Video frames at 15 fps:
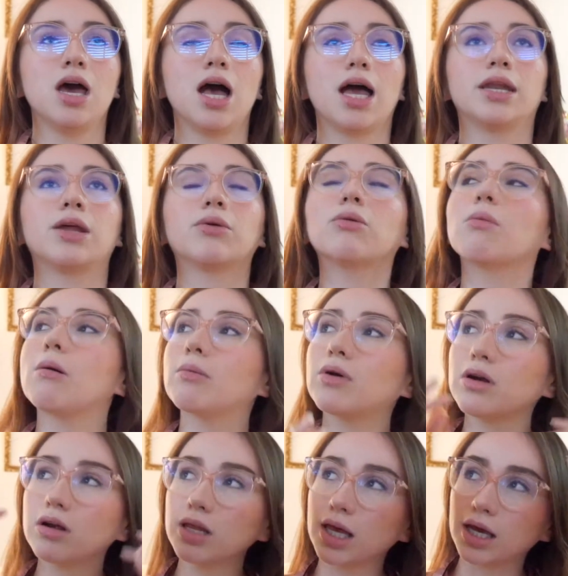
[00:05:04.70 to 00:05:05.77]
and I
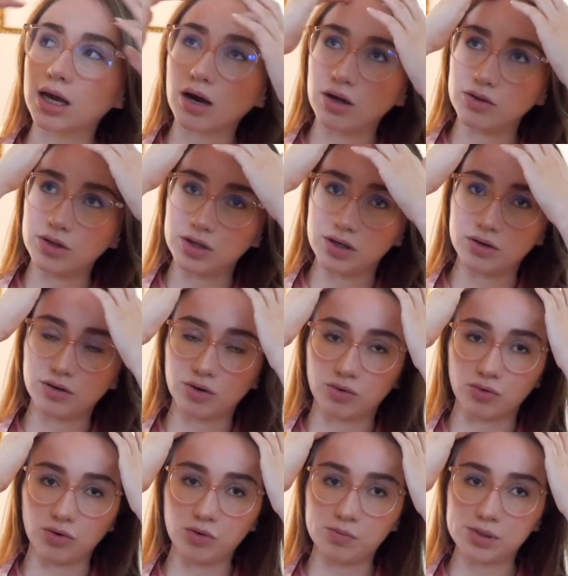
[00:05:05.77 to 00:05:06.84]
remember like on the
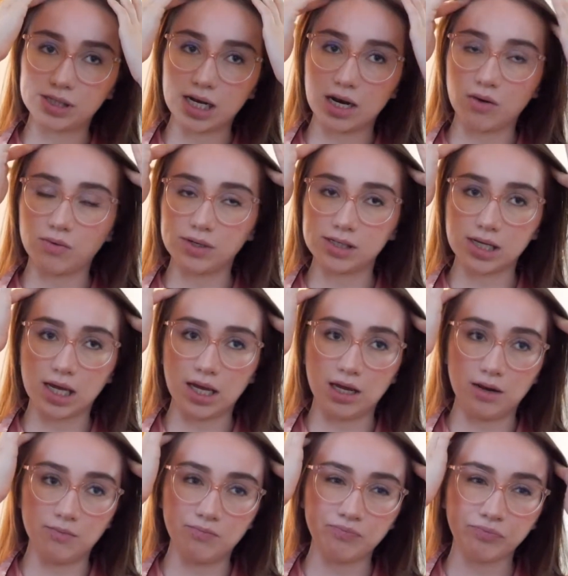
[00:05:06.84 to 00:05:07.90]
groups that I was
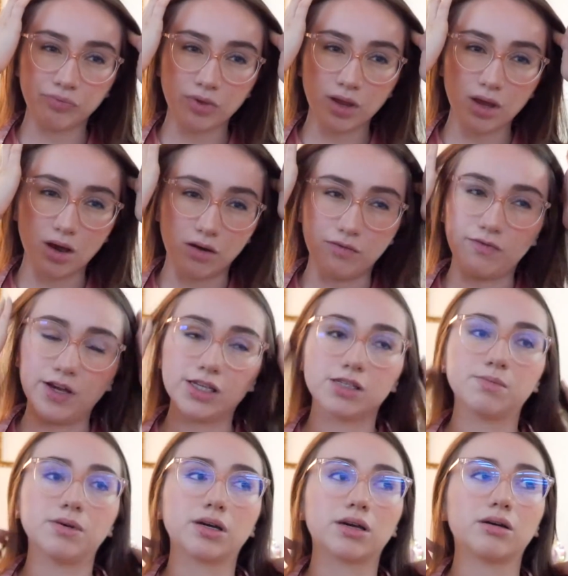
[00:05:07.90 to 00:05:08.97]
in on
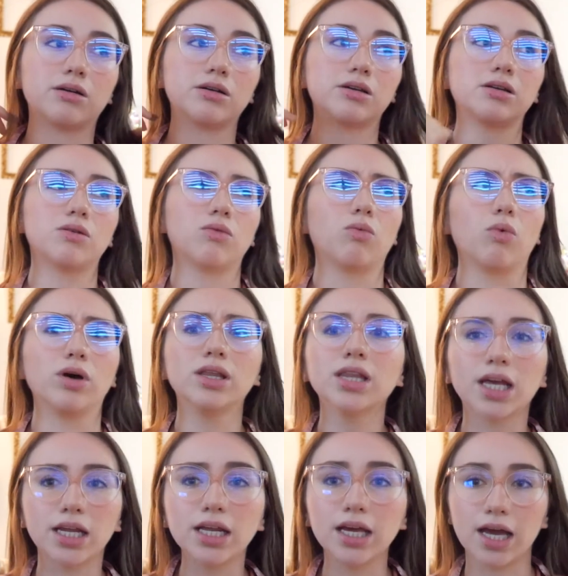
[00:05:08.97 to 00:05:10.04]
Facebook, one
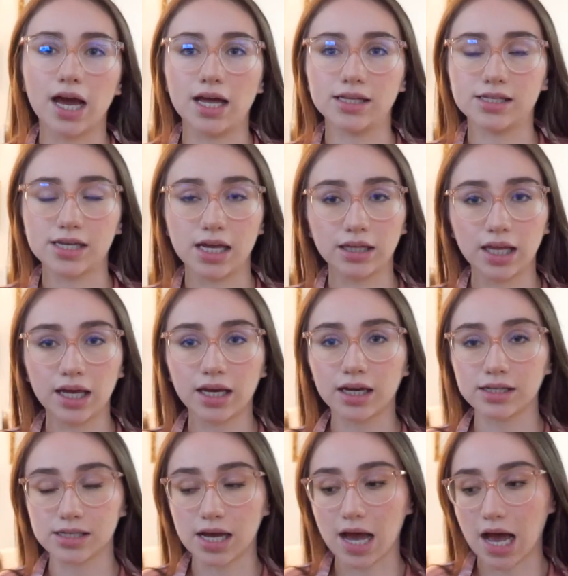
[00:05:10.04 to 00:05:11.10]
lady had said, like,
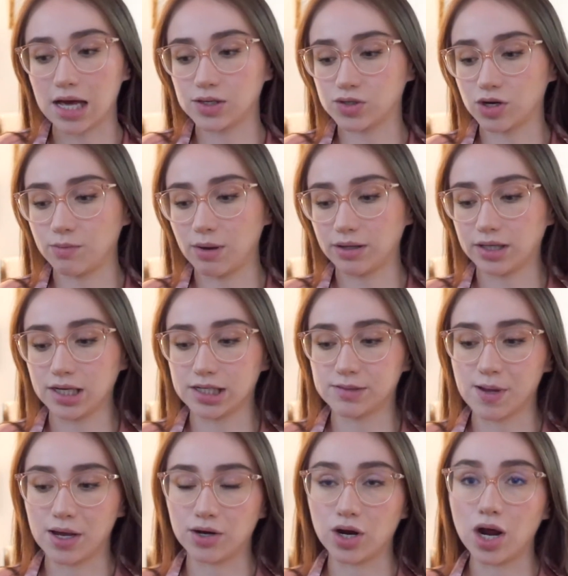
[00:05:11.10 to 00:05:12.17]
because I asked her about the
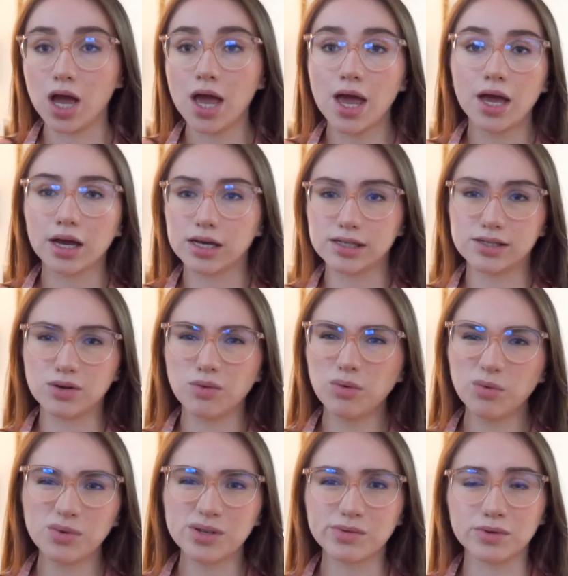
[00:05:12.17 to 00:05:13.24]
expander, because no one
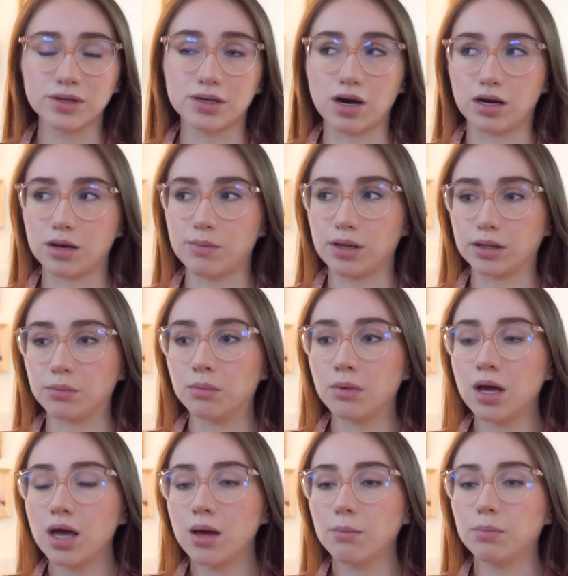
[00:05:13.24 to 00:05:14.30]
was really talking about them,
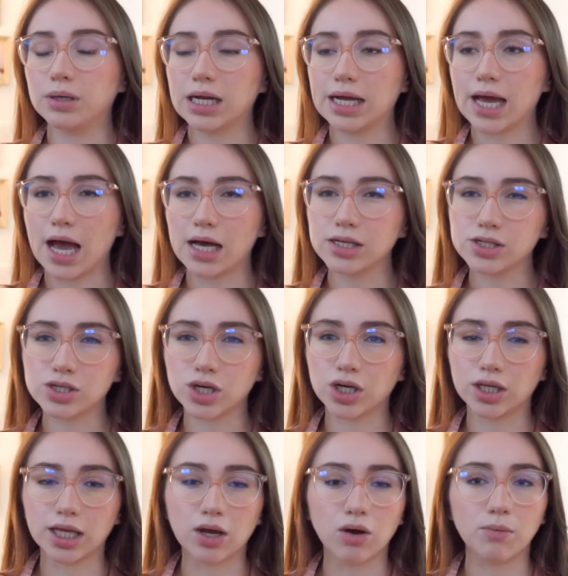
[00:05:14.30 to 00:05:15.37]
but I asked her,
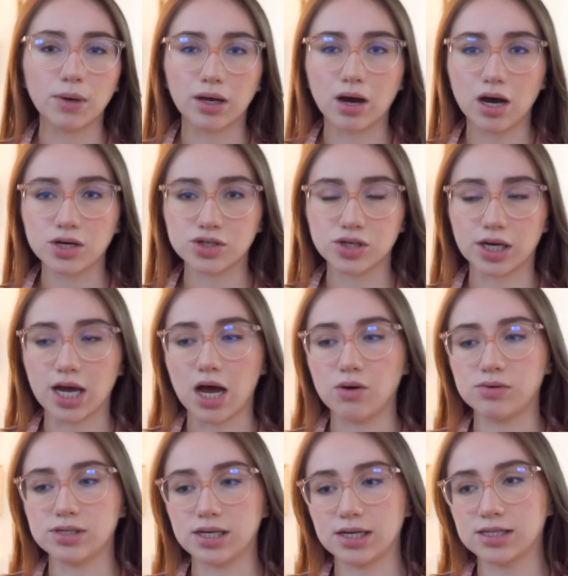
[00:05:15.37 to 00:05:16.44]
like, oh my gosh, like, how
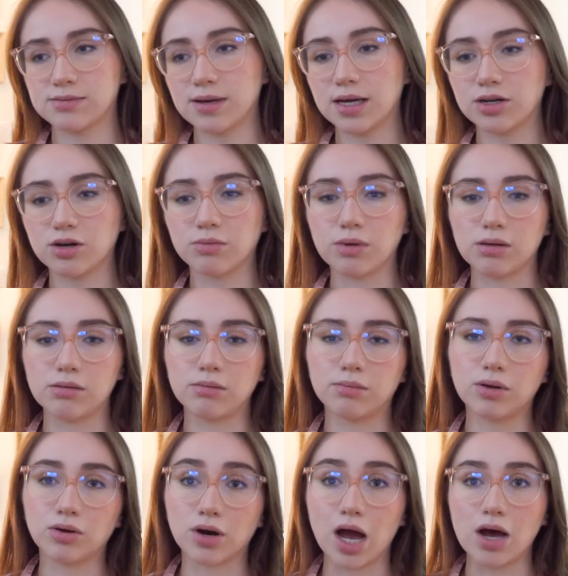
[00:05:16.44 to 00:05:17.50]
was the expander, blah, blah, blah,
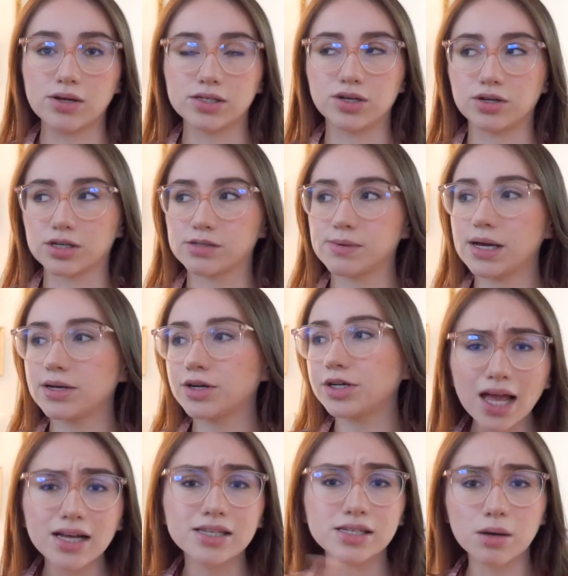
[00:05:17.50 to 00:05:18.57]
or how's your
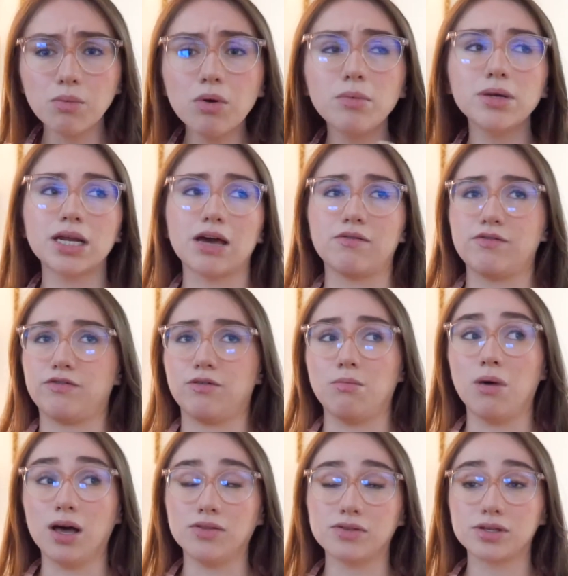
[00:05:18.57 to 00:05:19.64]
expander? And some women have it for
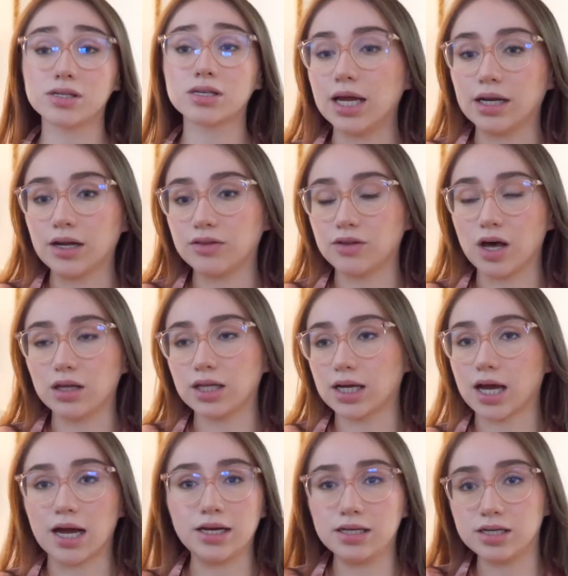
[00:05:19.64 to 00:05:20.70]
months, and I thought,
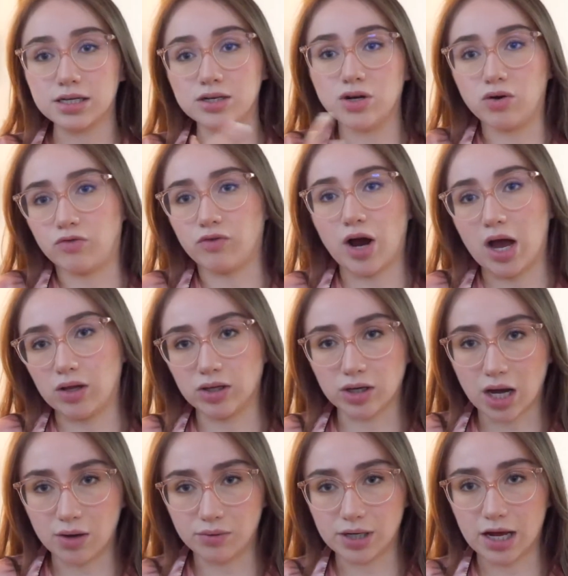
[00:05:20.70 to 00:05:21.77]
like, I didn't know for how long
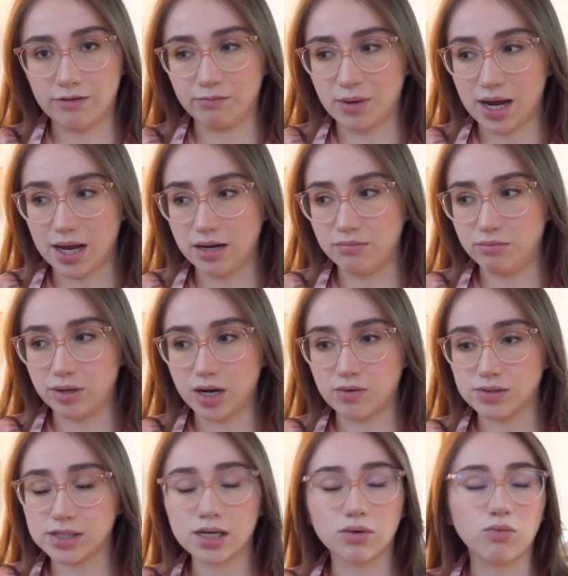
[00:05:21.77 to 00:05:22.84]
I would have mine, but I
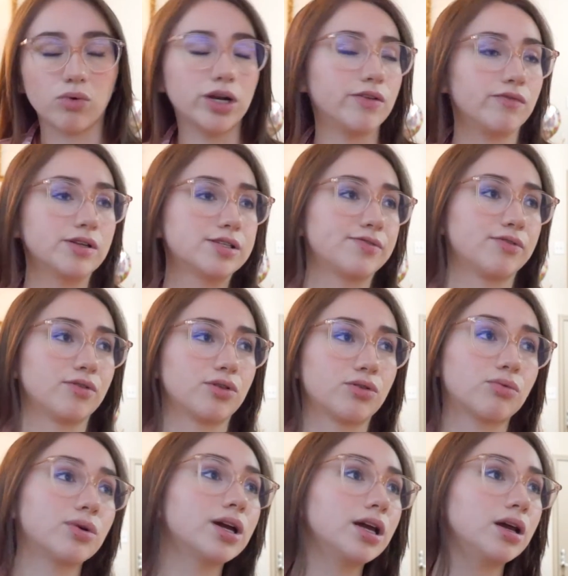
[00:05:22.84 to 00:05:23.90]
was like, what if it's for
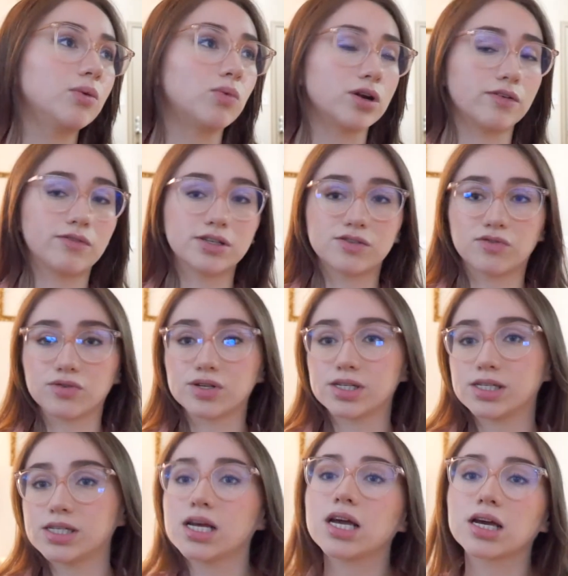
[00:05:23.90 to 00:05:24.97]
3? What if it's for
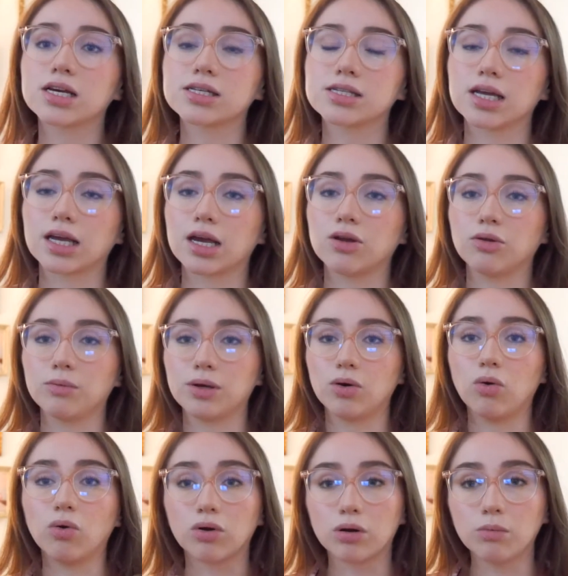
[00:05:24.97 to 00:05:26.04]
6? Like, it'll be
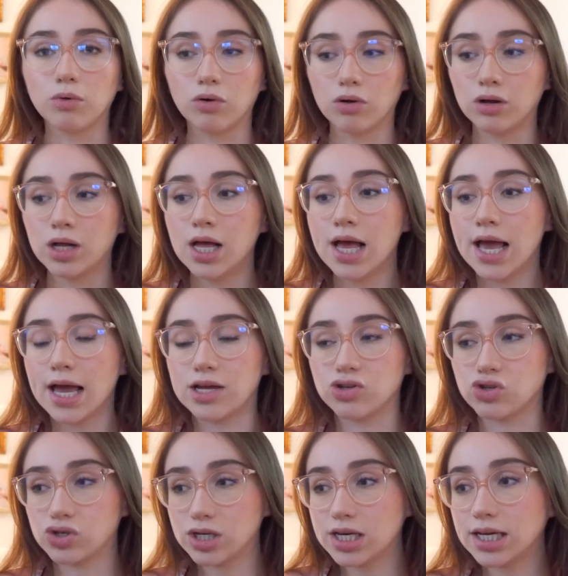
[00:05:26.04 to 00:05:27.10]
horrible. And
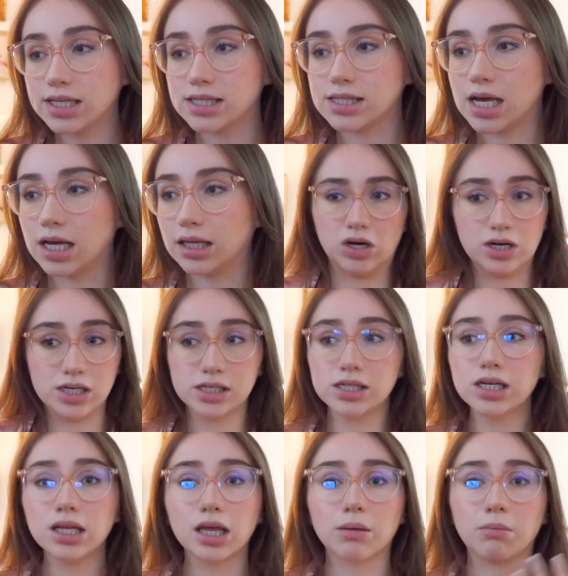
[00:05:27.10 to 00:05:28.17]
she had said,
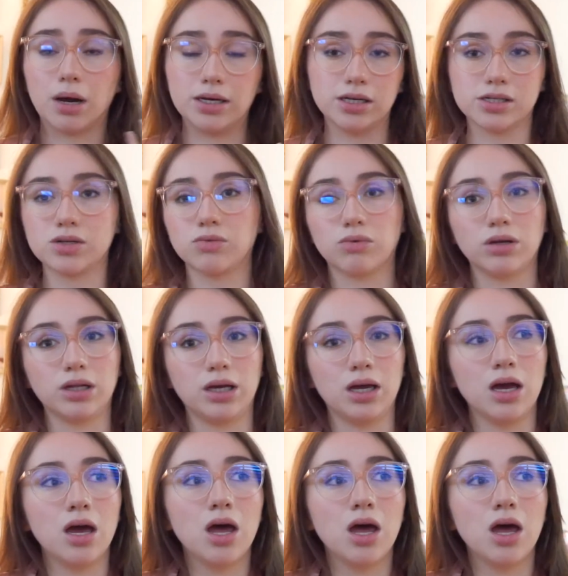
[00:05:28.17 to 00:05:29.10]
honestly, like, mine doesn't really